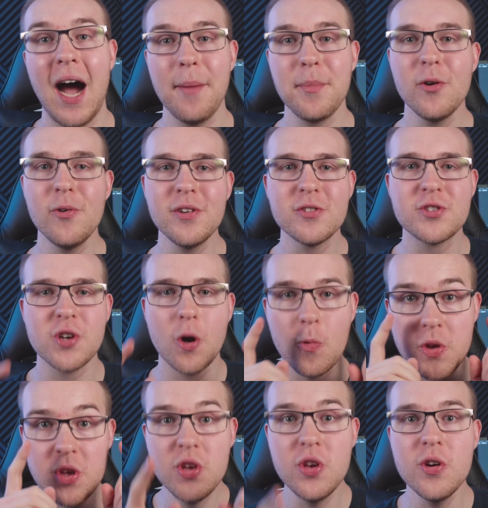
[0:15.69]
I'm going to
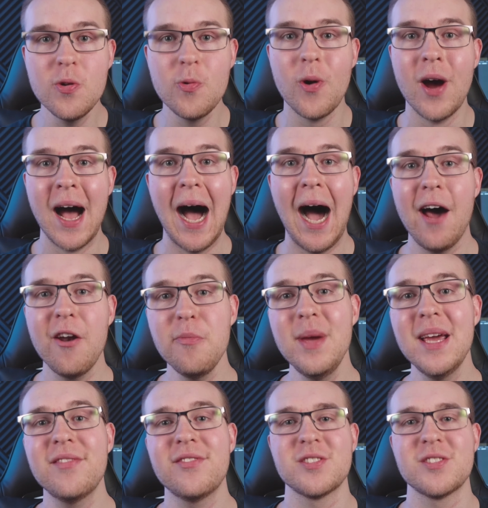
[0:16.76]
show you how to make